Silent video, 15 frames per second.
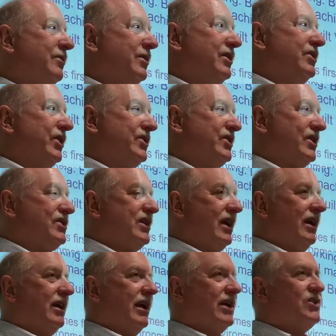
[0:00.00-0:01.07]
We took
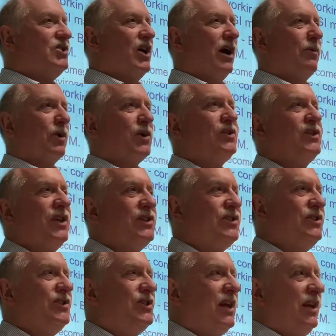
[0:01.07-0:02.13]
16 SGI
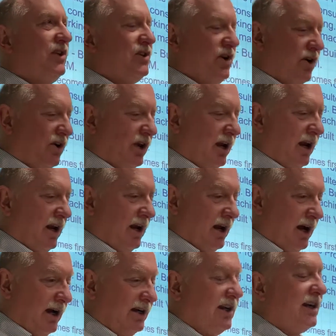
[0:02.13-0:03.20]
workstations in
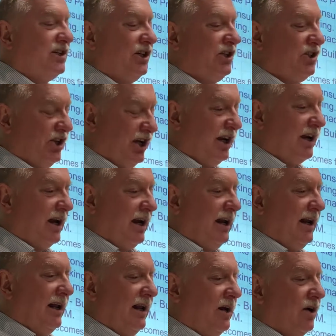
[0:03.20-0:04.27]
Hitachi Shi,
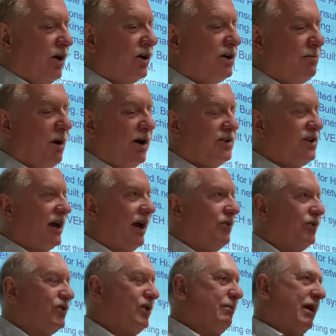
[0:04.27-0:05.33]
hooked them all
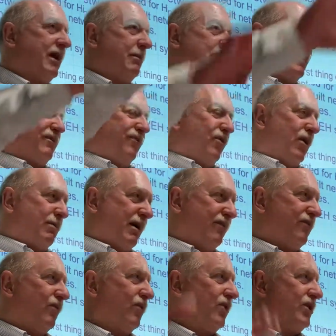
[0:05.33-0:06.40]
together to make a big
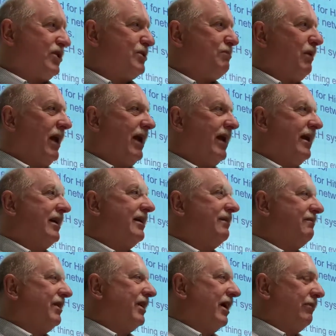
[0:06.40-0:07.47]
4x4 display,
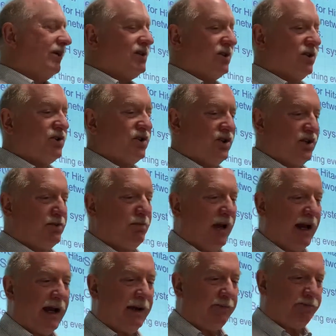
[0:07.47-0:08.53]
very high resolution
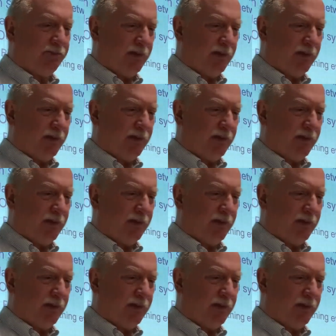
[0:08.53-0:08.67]
display.